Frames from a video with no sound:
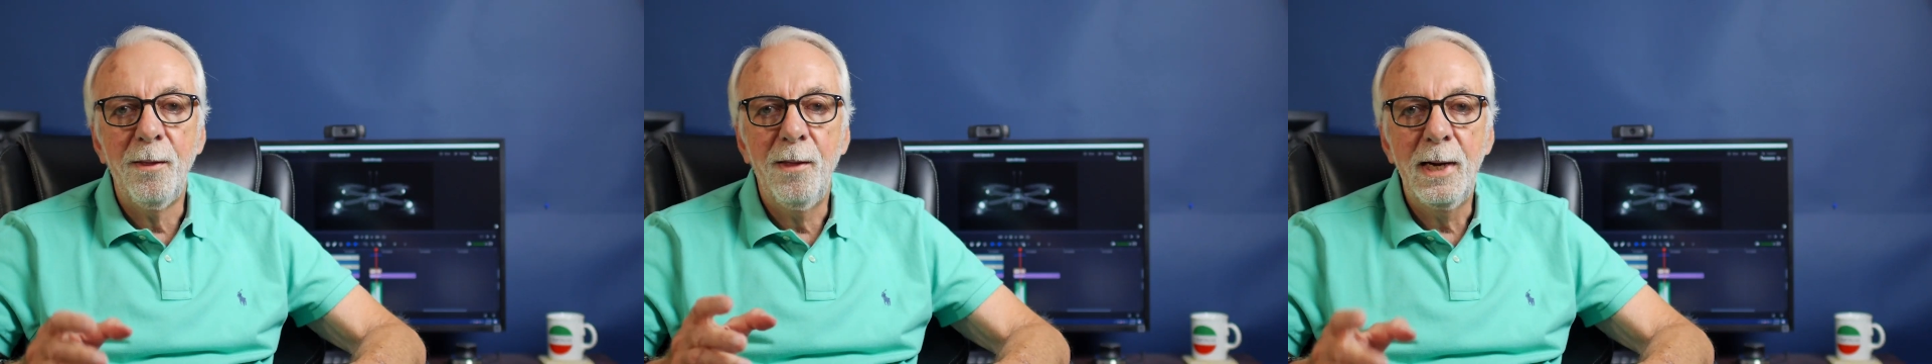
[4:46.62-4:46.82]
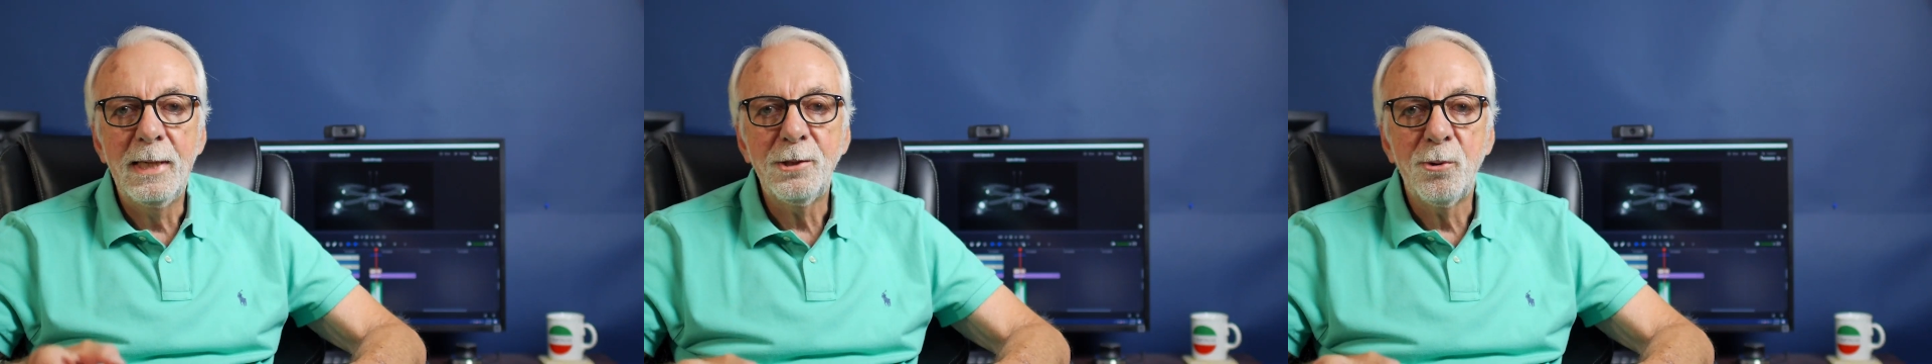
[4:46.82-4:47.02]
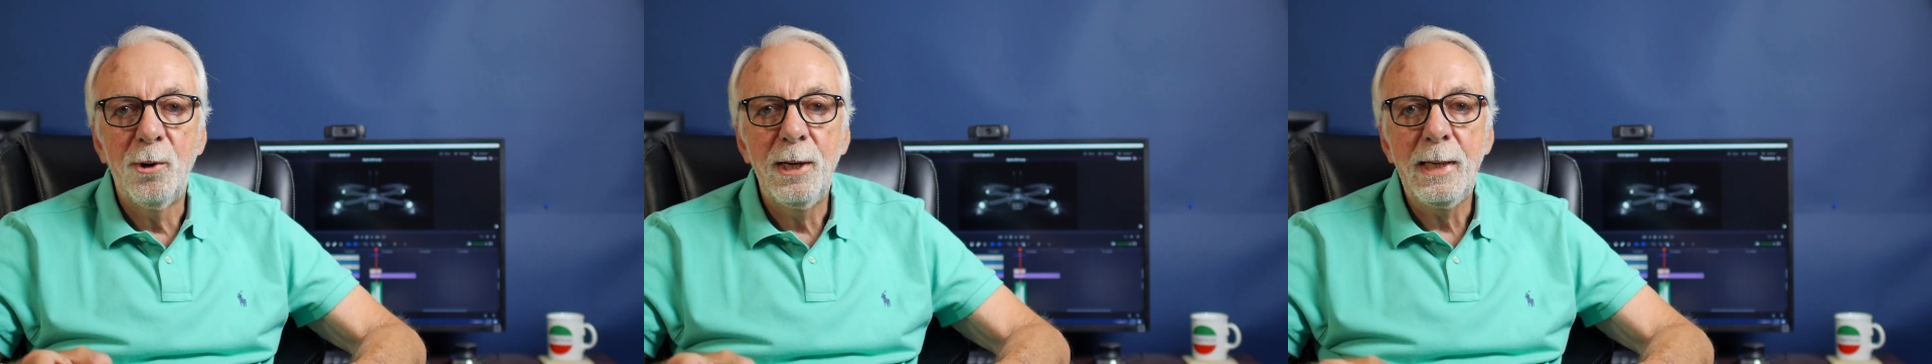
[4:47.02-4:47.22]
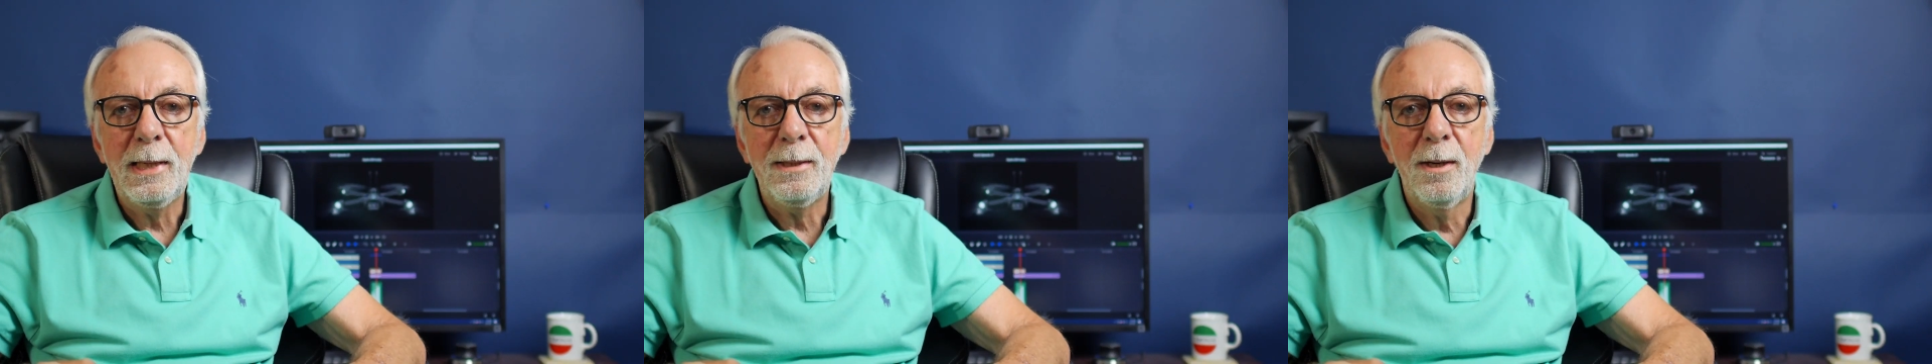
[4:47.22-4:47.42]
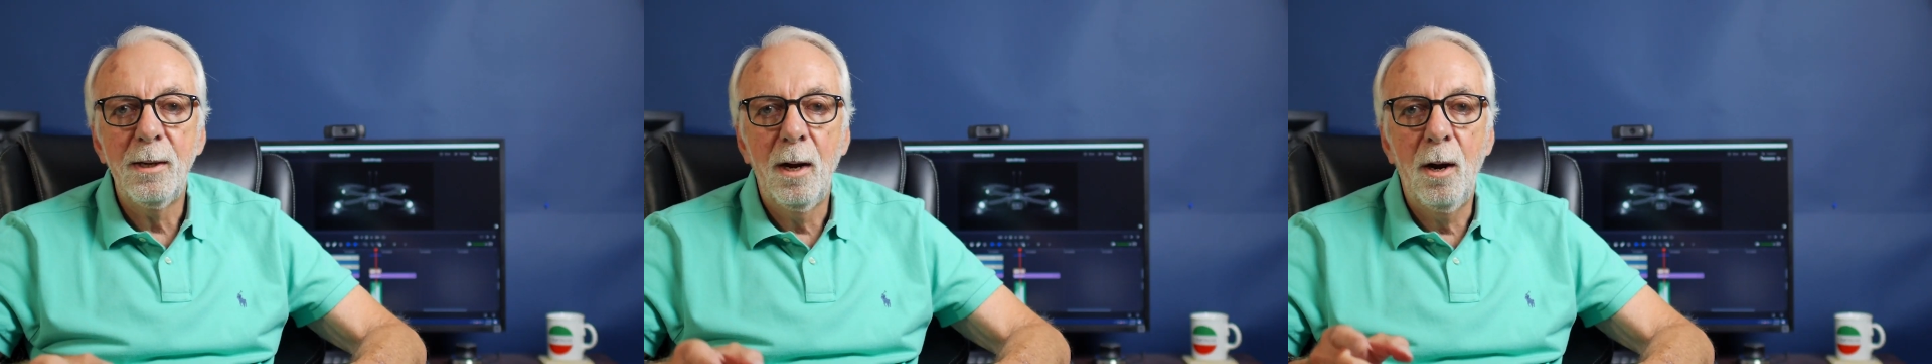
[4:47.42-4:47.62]
That's
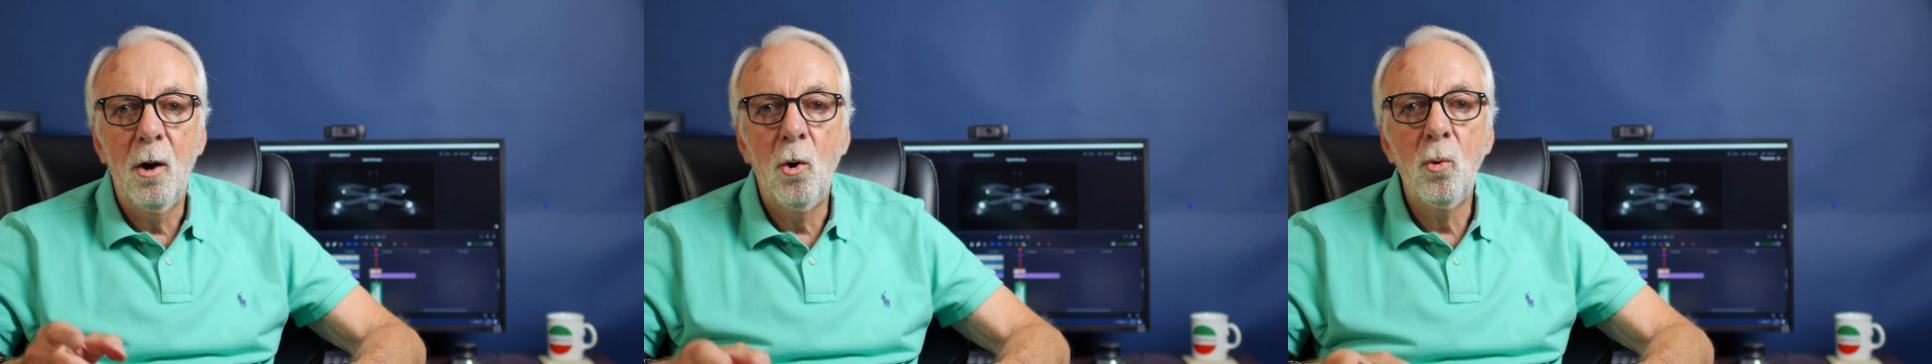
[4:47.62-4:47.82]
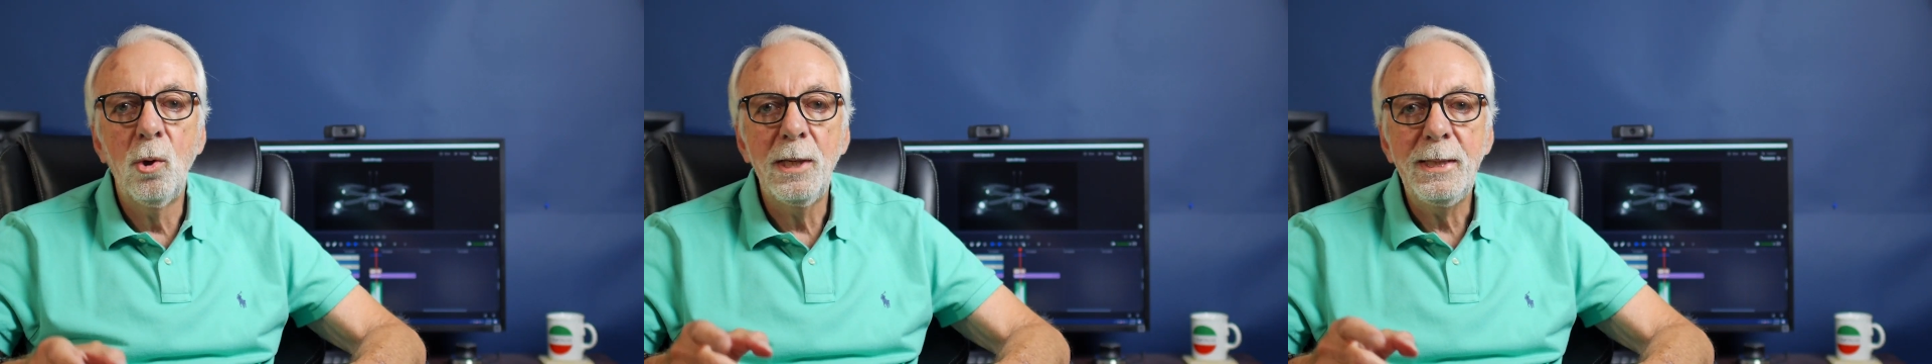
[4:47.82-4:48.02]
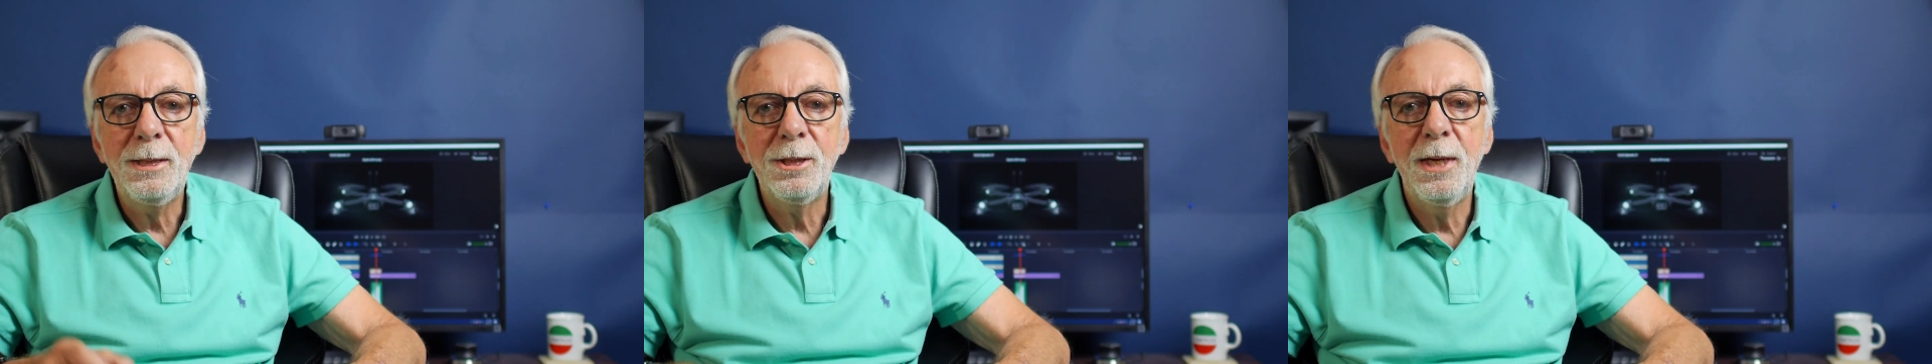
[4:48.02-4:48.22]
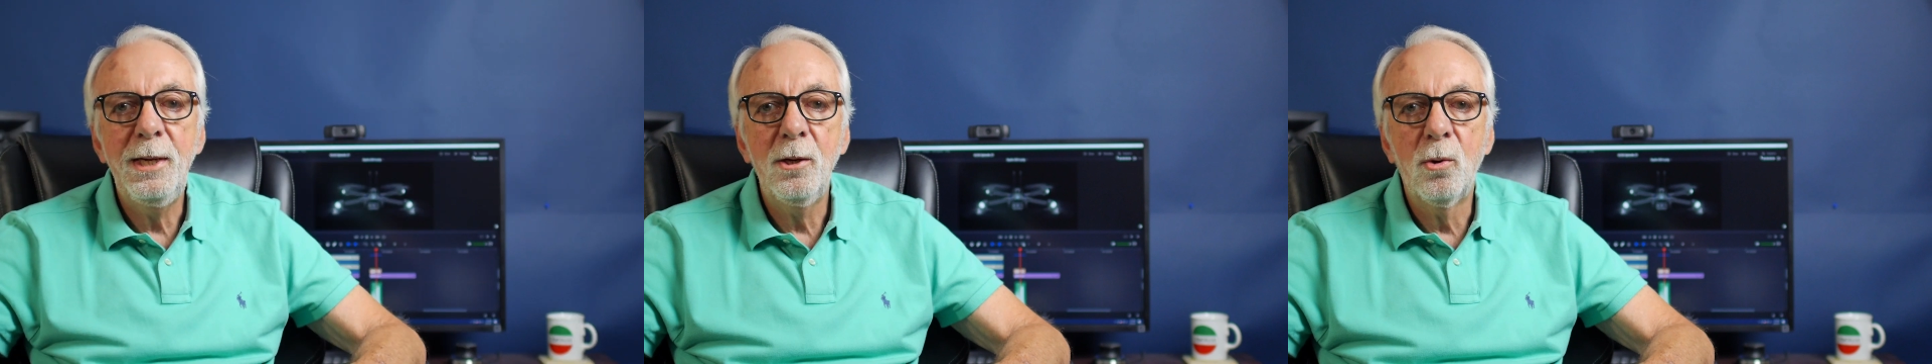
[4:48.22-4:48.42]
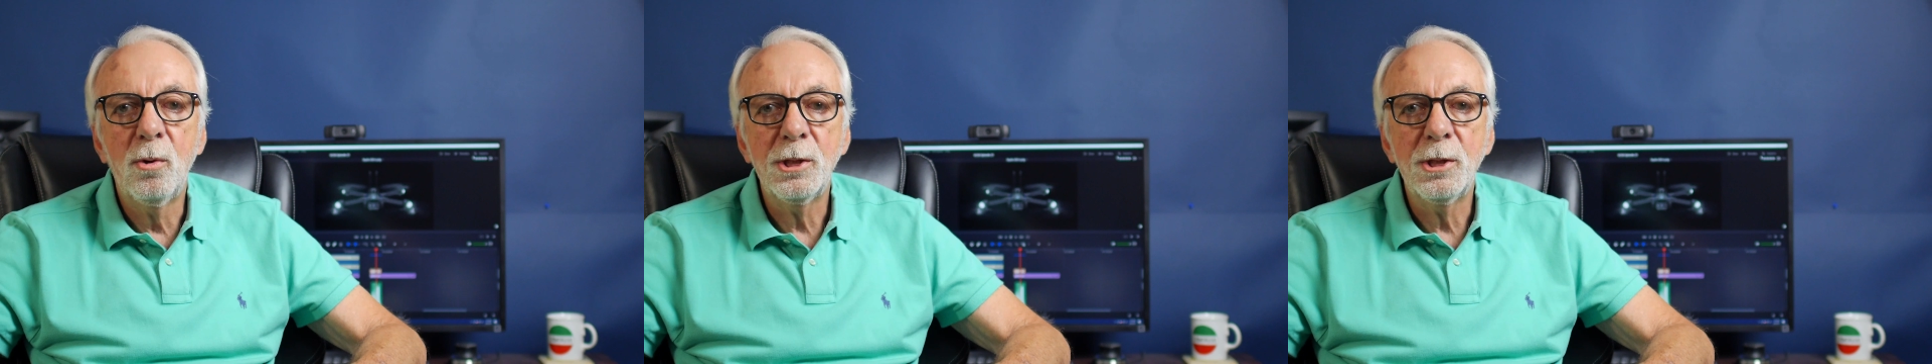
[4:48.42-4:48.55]
right. Only Teal